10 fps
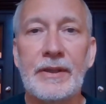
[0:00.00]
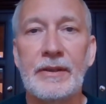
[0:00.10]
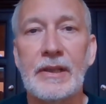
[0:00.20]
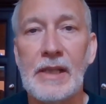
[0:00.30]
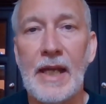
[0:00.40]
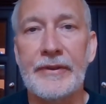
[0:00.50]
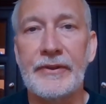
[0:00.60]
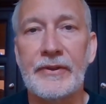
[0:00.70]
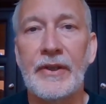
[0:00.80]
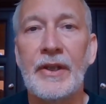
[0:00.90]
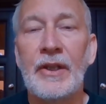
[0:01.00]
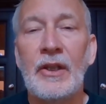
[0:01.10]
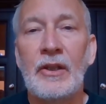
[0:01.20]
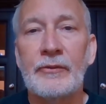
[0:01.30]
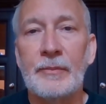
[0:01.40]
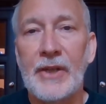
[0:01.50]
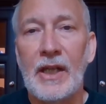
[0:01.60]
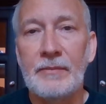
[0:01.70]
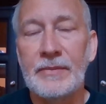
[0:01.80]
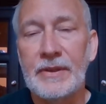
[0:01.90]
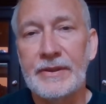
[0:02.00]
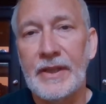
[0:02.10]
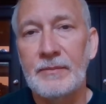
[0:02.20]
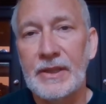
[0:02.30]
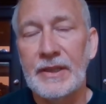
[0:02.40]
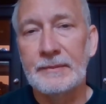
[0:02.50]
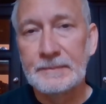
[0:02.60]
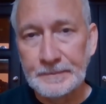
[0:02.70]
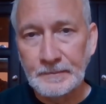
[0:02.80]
in classes from time and time again.